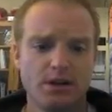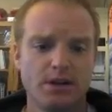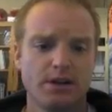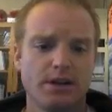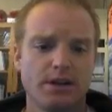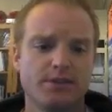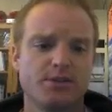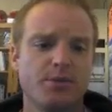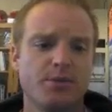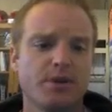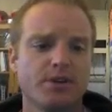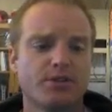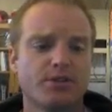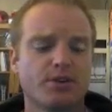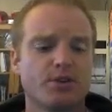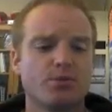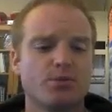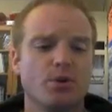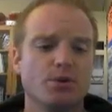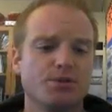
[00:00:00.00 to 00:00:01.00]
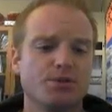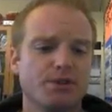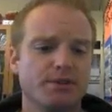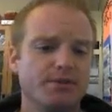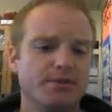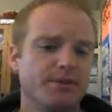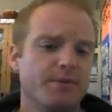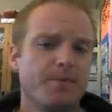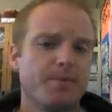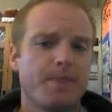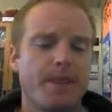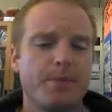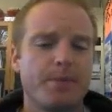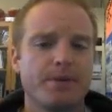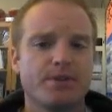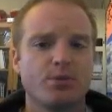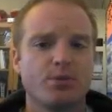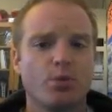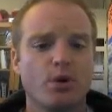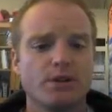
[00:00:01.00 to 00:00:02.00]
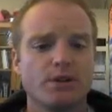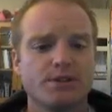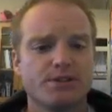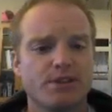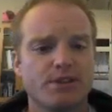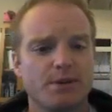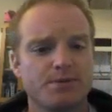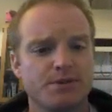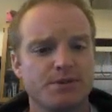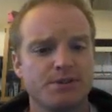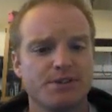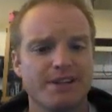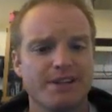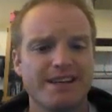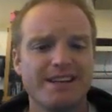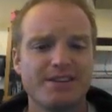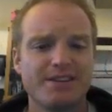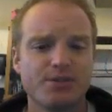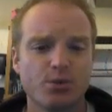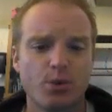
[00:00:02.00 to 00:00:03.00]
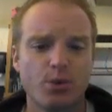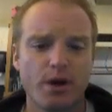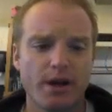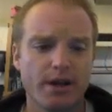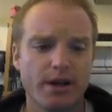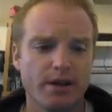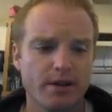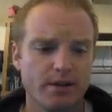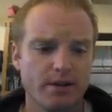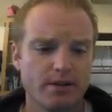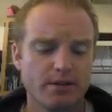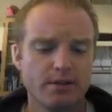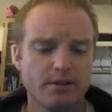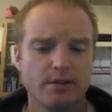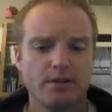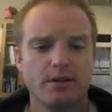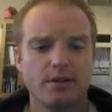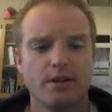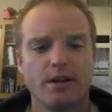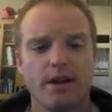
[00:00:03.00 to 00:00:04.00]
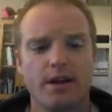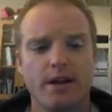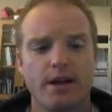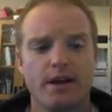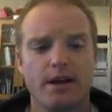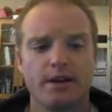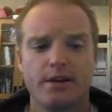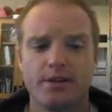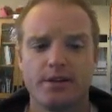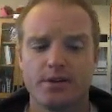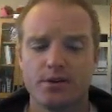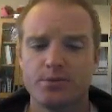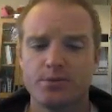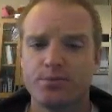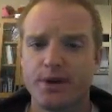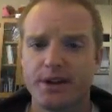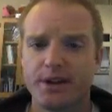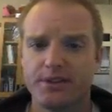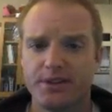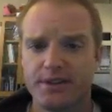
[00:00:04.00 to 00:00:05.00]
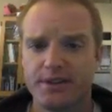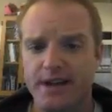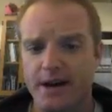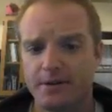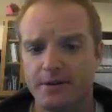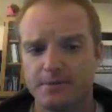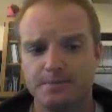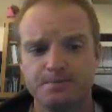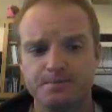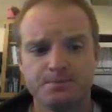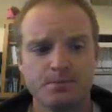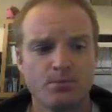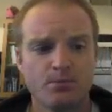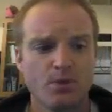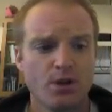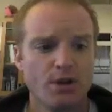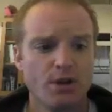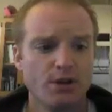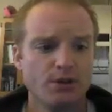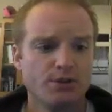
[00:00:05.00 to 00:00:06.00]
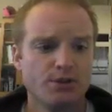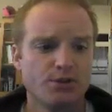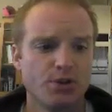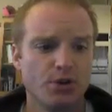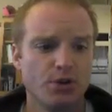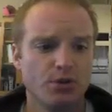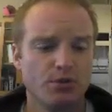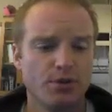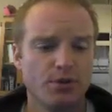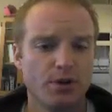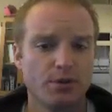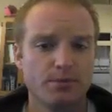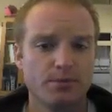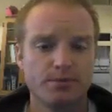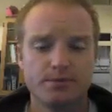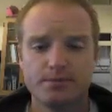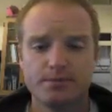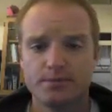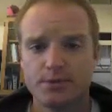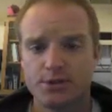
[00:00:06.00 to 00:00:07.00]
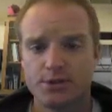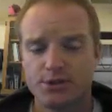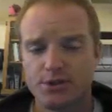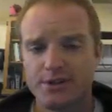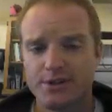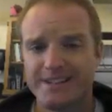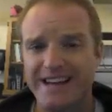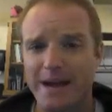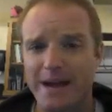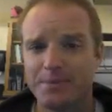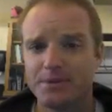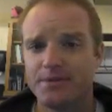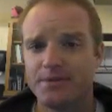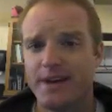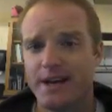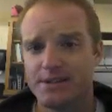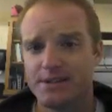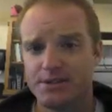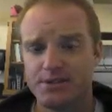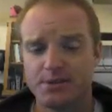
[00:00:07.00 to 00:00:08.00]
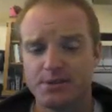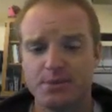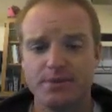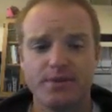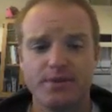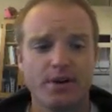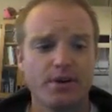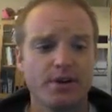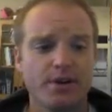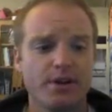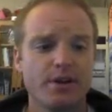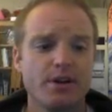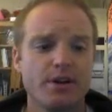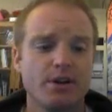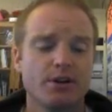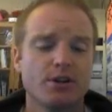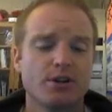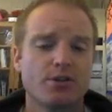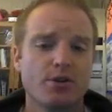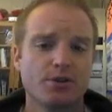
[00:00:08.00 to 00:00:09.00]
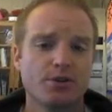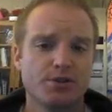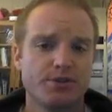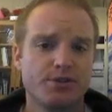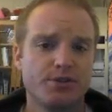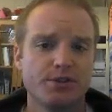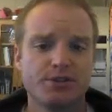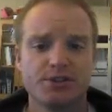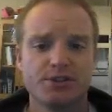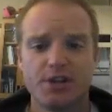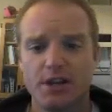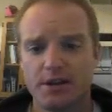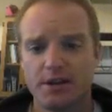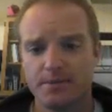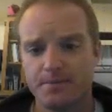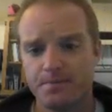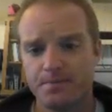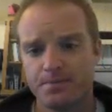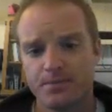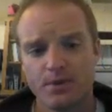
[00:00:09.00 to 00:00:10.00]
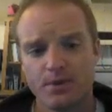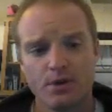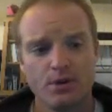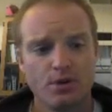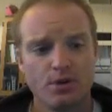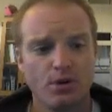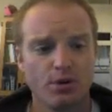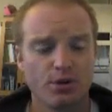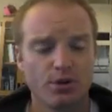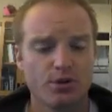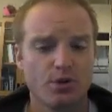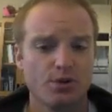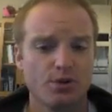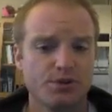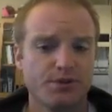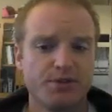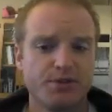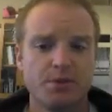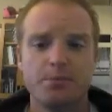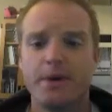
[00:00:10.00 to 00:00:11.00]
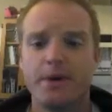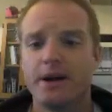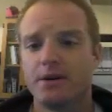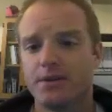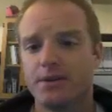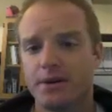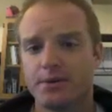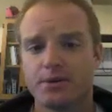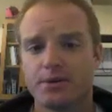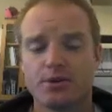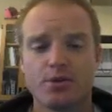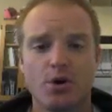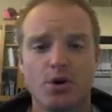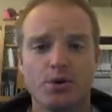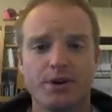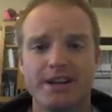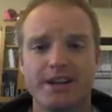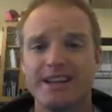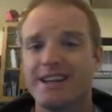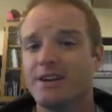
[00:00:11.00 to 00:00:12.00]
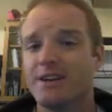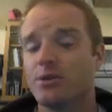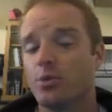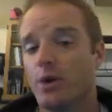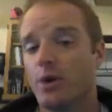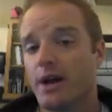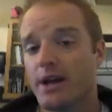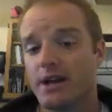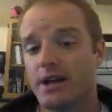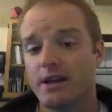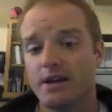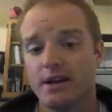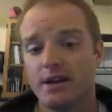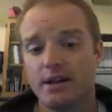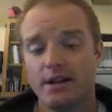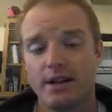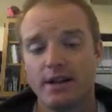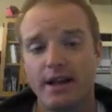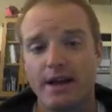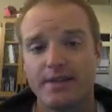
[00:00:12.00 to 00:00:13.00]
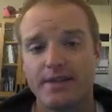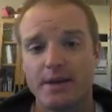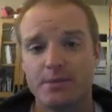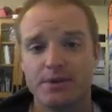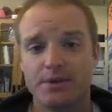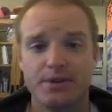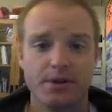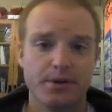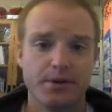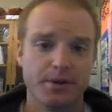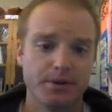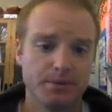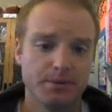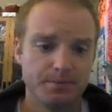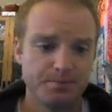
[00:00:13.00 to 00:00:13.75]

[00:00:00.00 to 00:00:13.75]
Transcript: If something is corrosive, that means one substance eats away at another or breaks it down. So, there's certain types of acids that would be very corrosive to skin or corrosive to metal. They would corrode and eat away at that material.